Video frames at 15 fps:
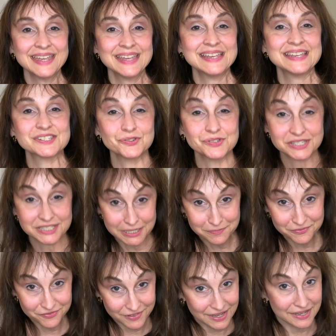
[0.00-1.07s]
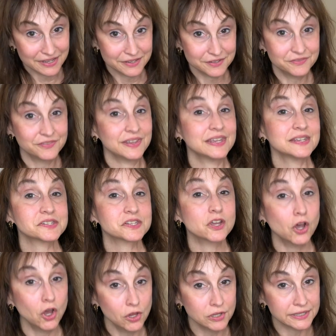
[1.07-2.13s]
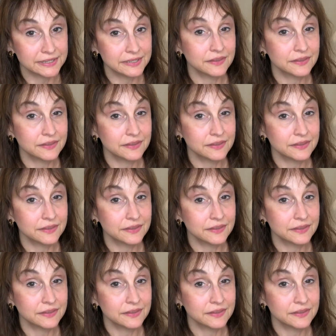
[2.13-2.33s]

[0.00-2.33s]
So step 5 is culling